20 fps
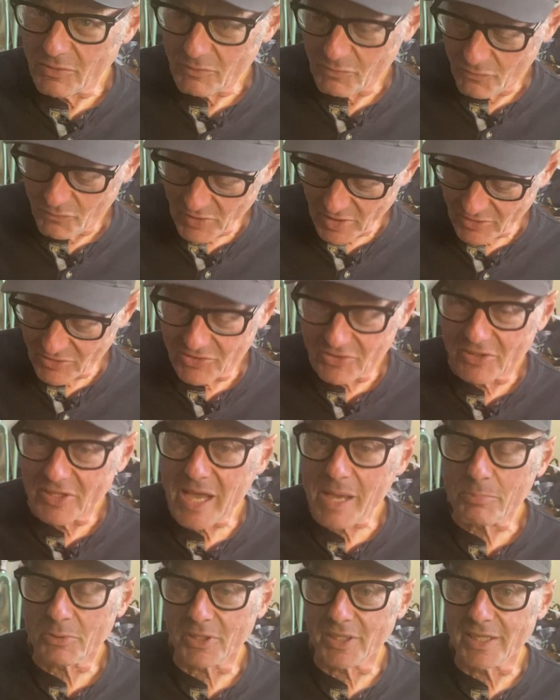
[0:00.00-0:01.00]
fit
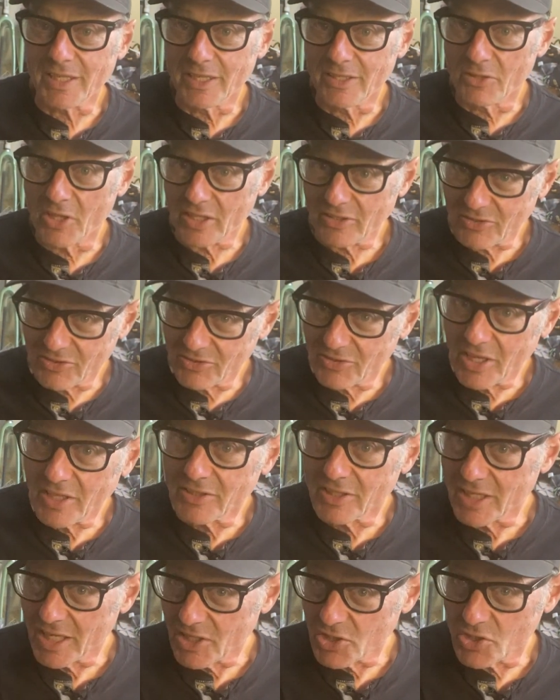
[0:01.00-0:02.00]
sloppily in that stud
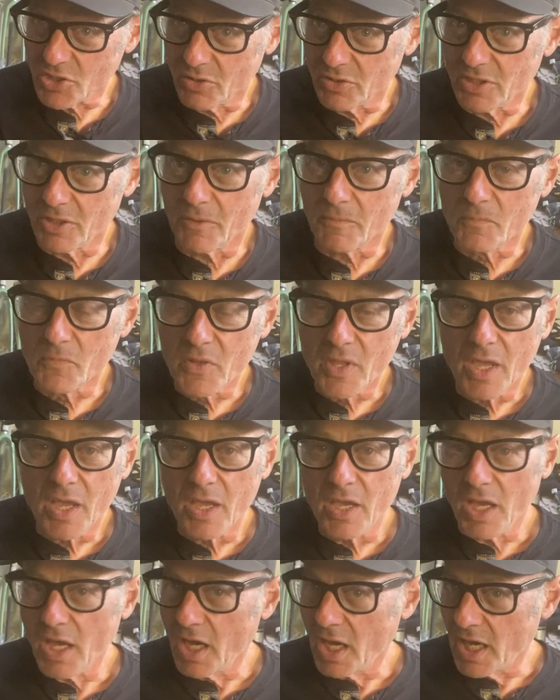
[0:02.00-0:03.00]
that I showed you.
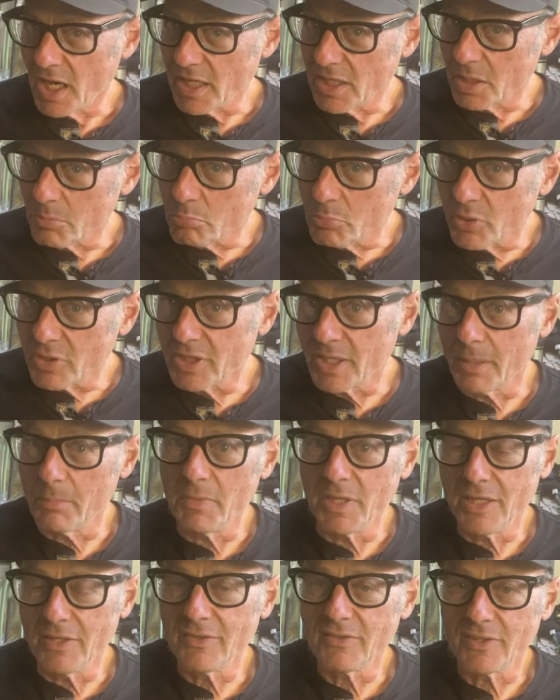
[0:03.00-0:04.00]
I could put them
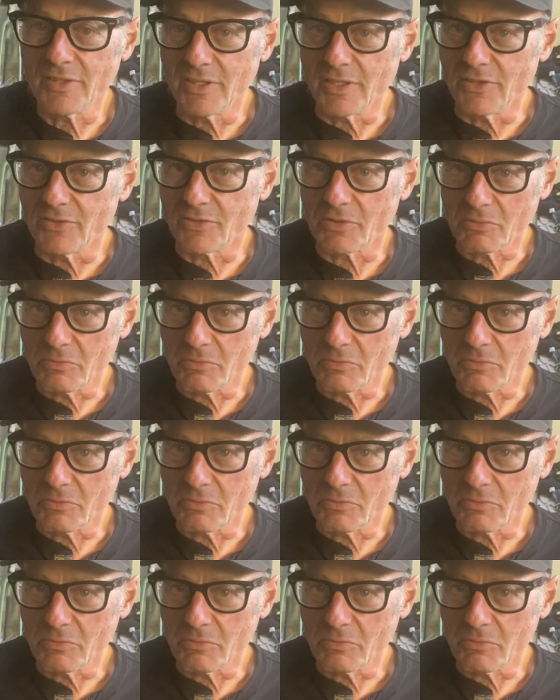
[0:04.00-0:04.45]
into these